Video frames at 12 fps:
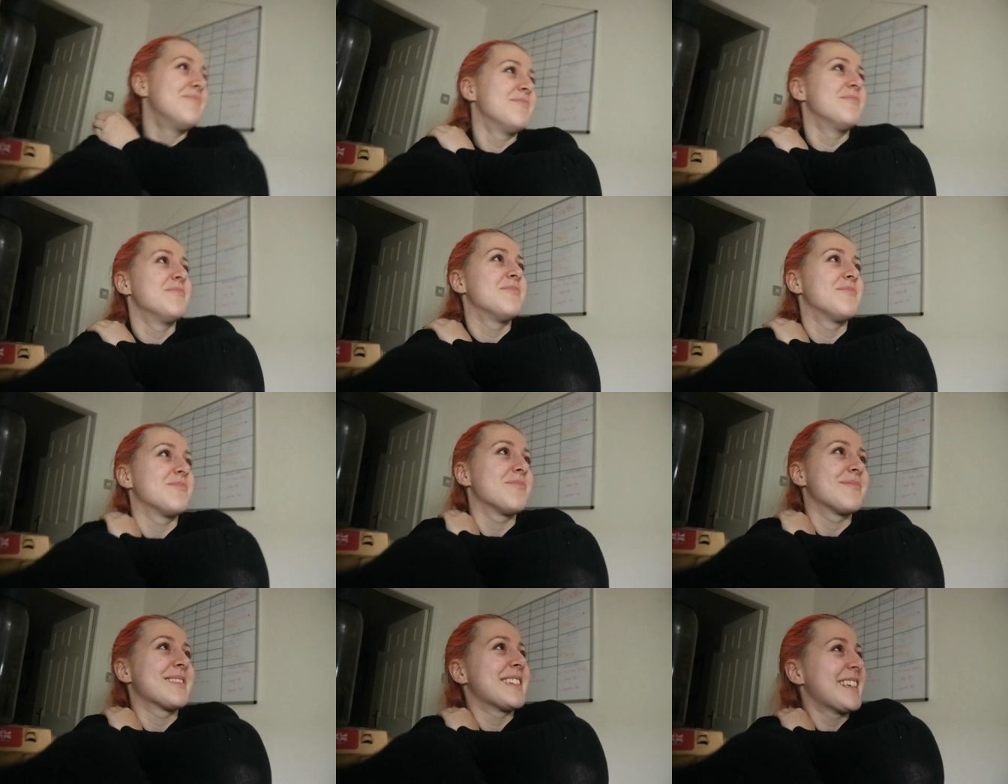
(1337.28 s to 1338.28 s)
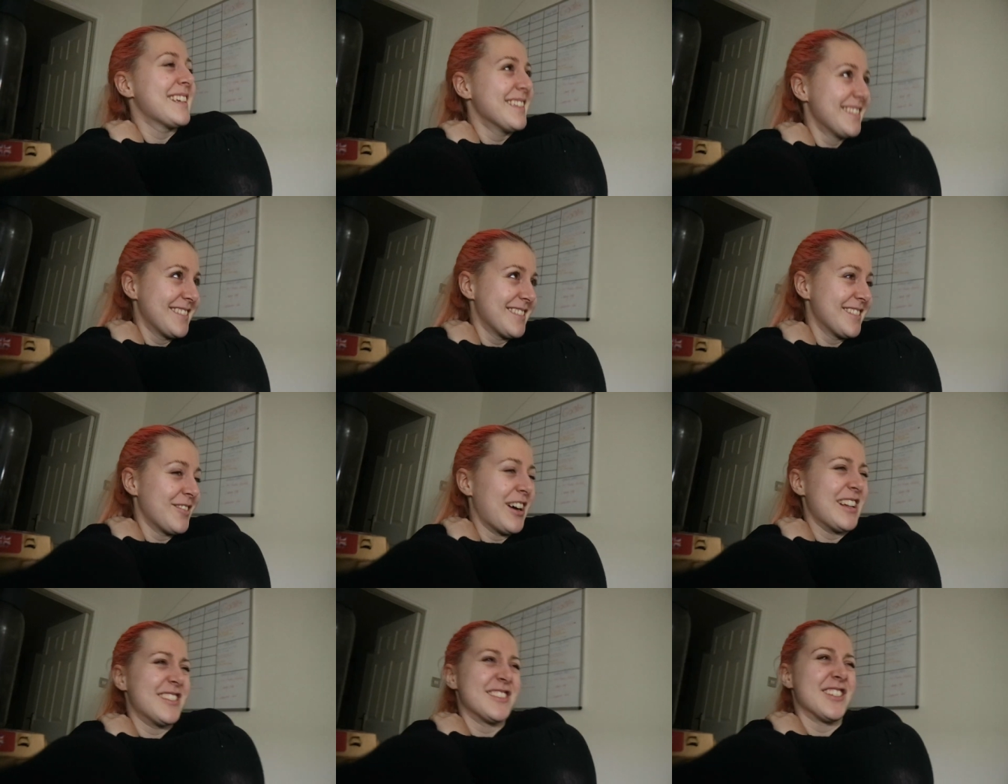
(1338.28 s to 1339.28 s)
Part 2. Yeah.
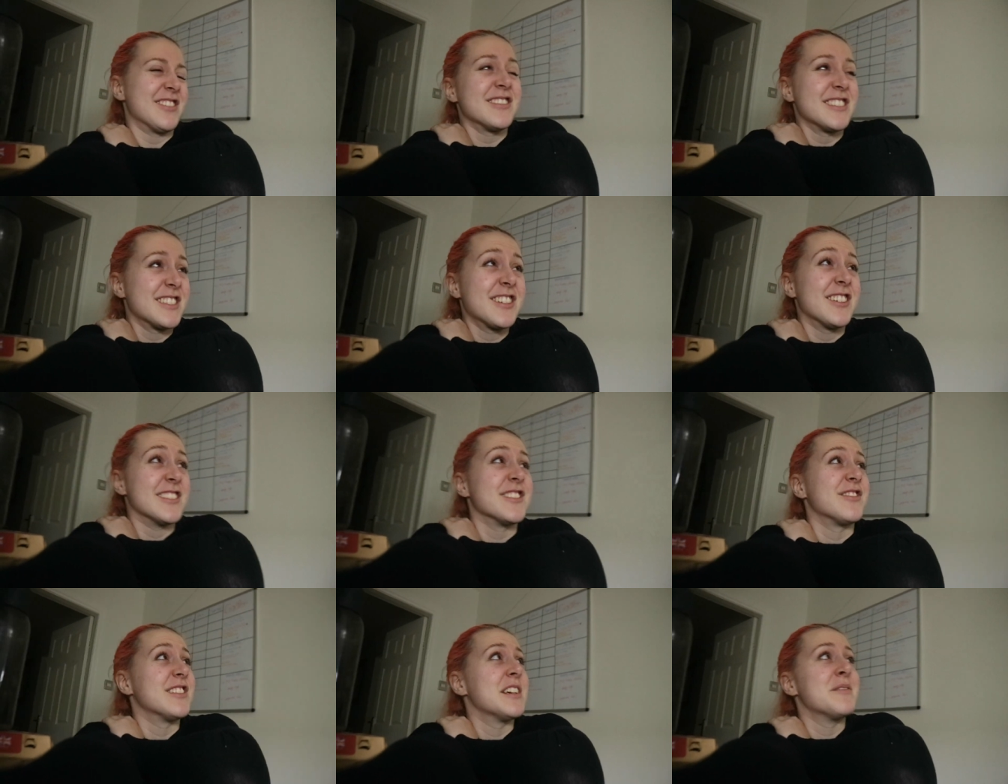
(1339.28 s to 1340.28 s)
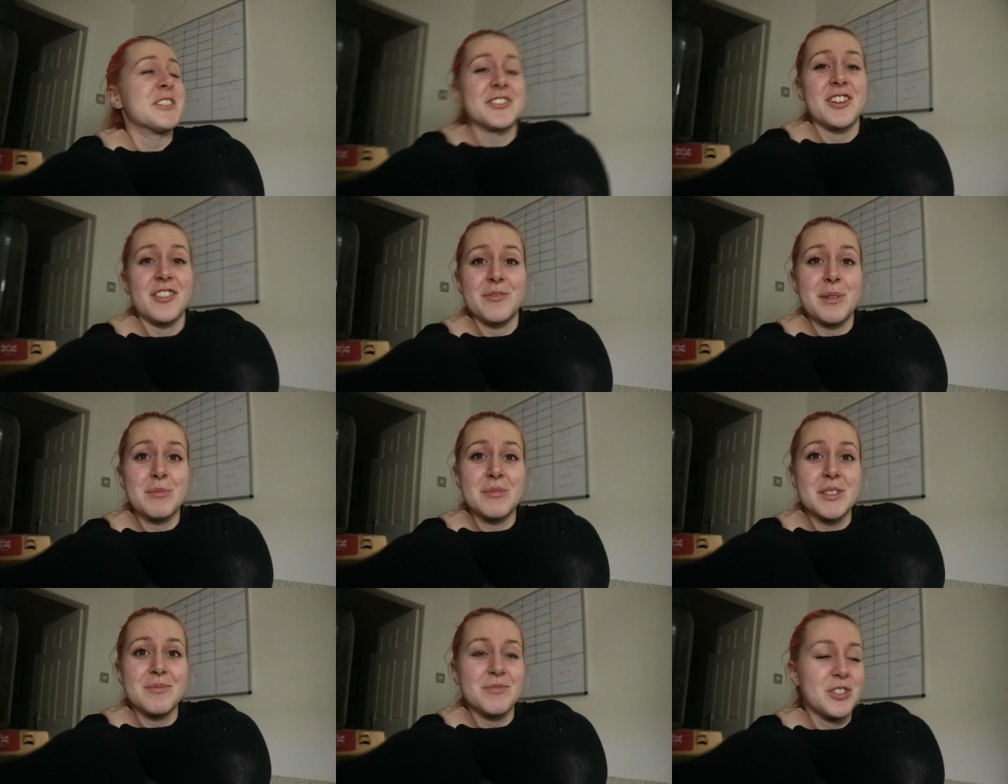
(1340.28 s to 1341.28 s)
Well, no, it's got a different name. I just can't
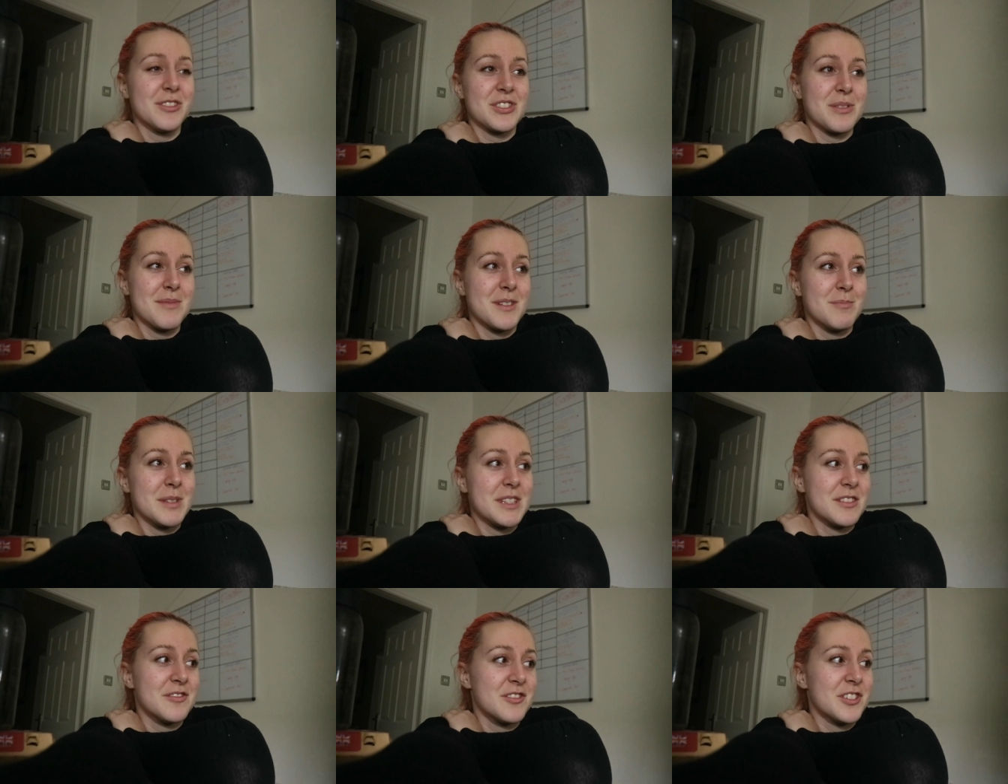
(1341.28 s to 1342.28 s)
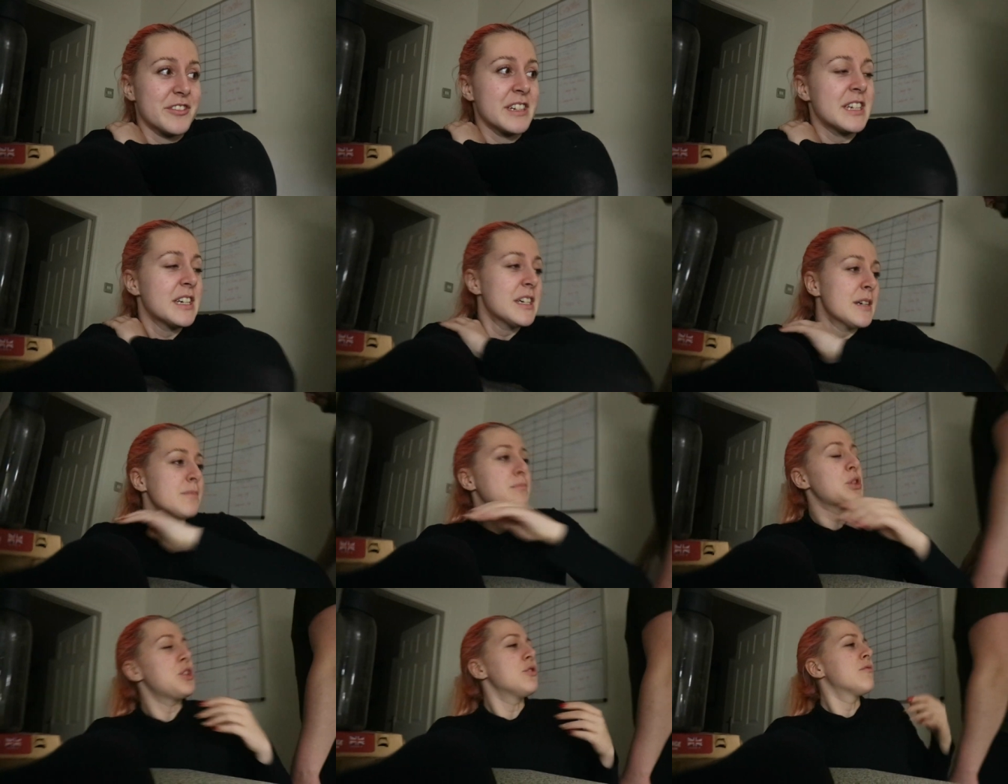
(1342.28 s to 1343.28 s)
remember it. I'm sure it's something Mist and Fury.
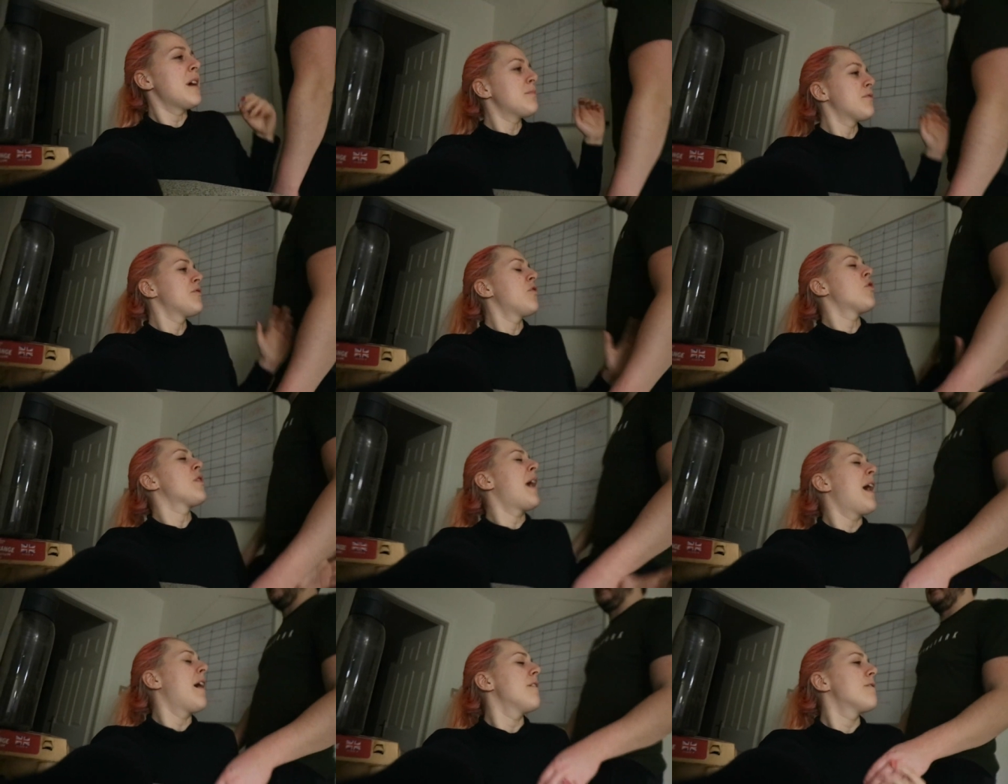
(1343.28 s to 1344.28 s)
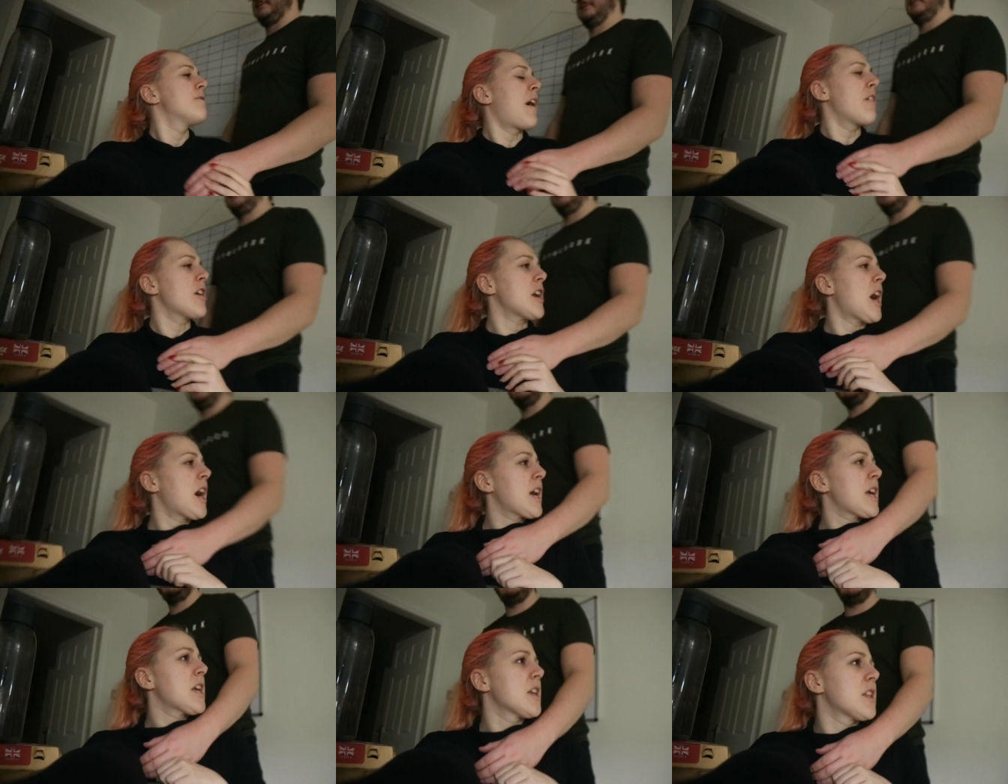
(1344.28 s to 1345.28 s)
But you read before that
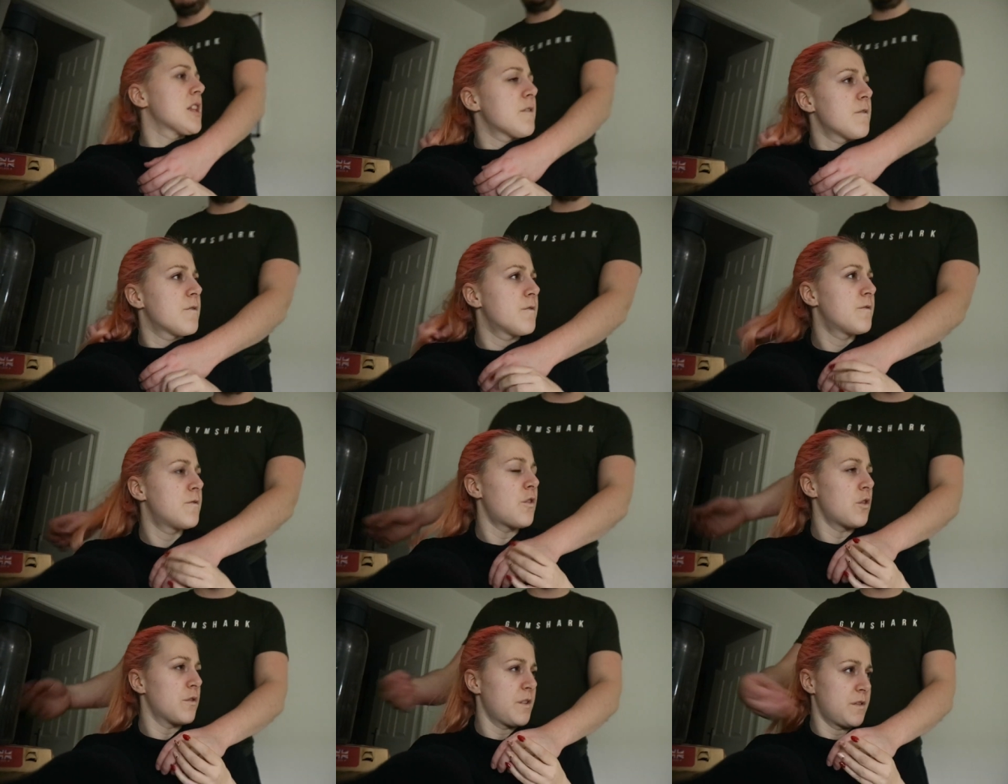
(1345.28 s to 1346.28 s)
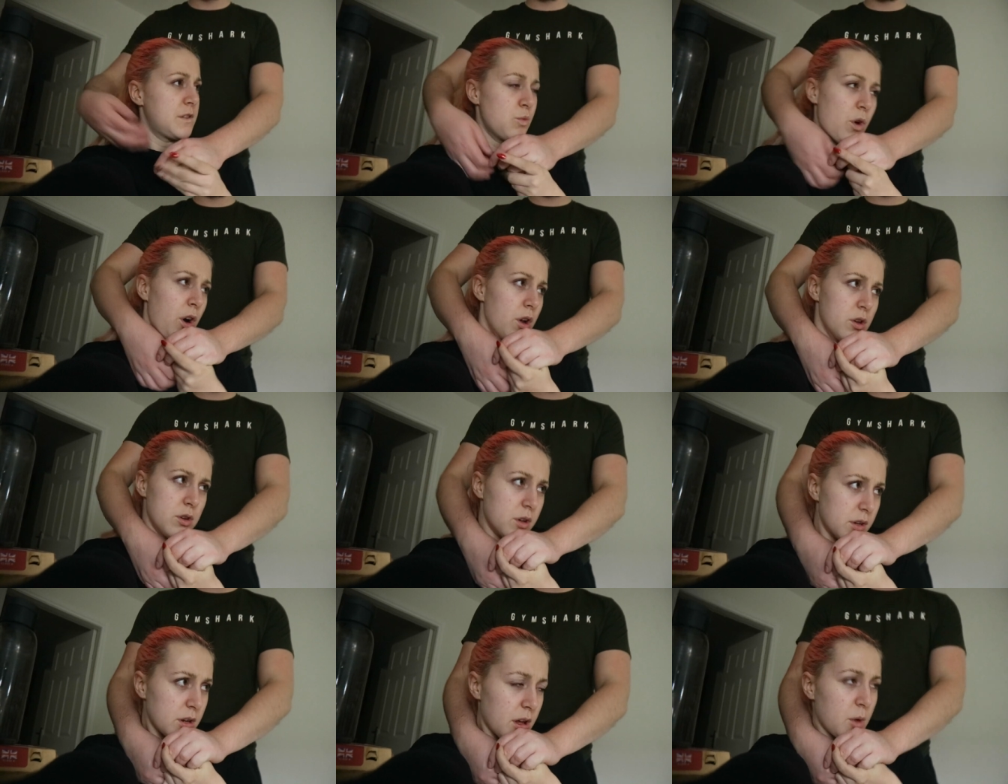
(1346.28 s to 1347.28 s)
Fahrenheit 451.
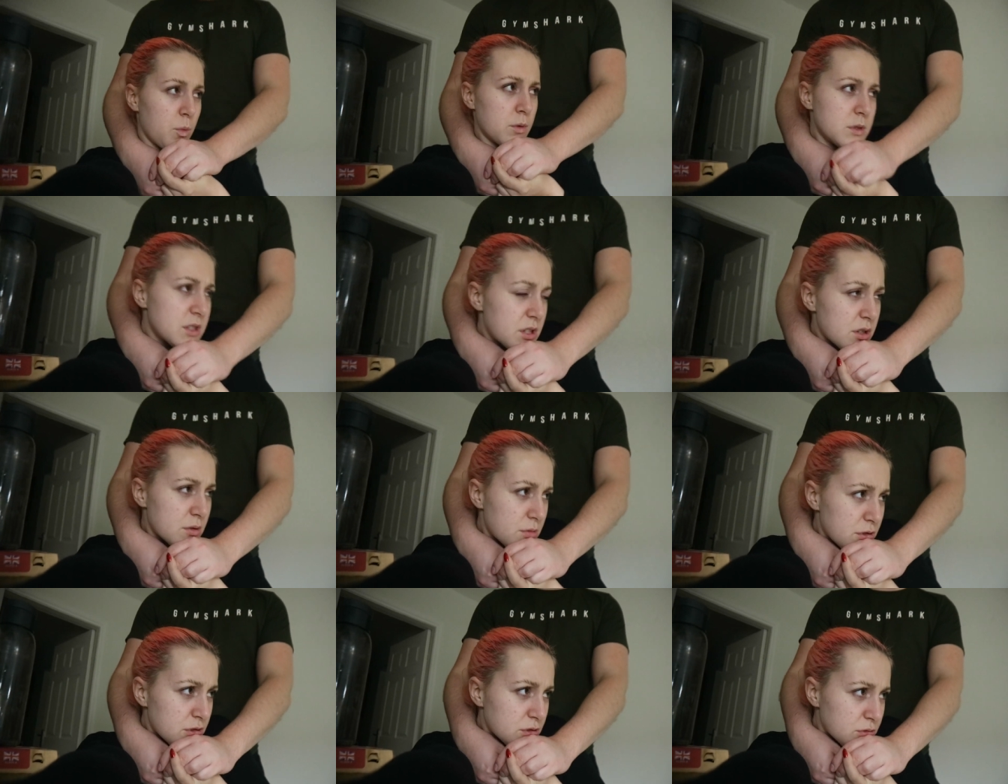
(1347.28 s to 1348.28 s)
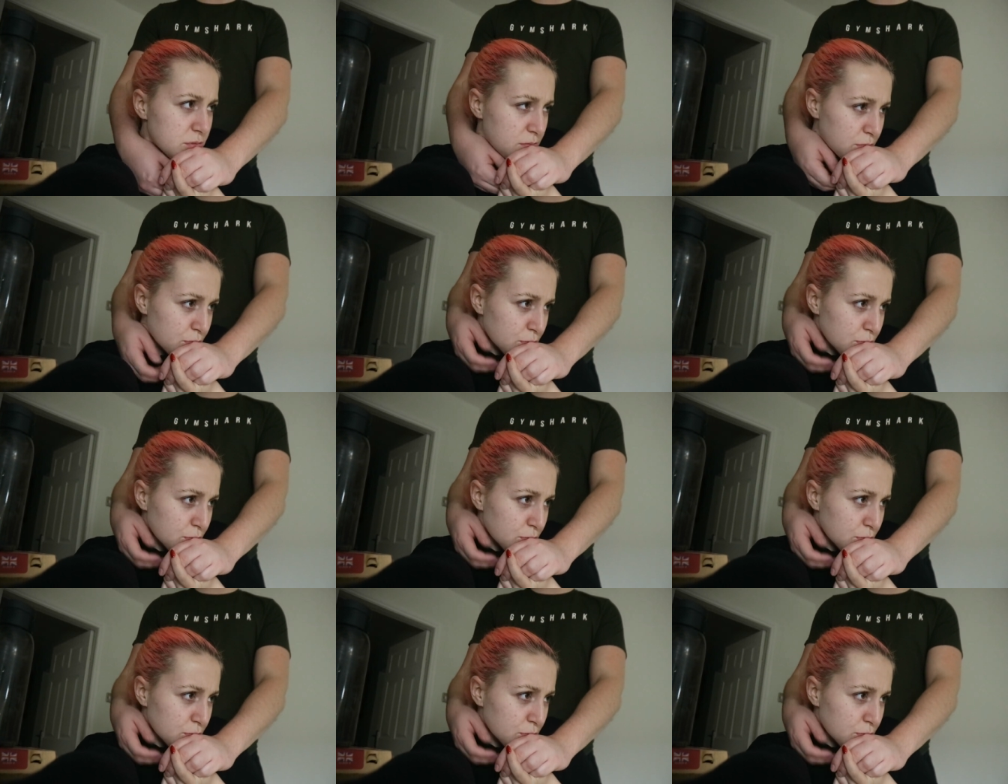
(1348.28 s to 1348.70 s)
Yeah. And what was the other one? I Robot.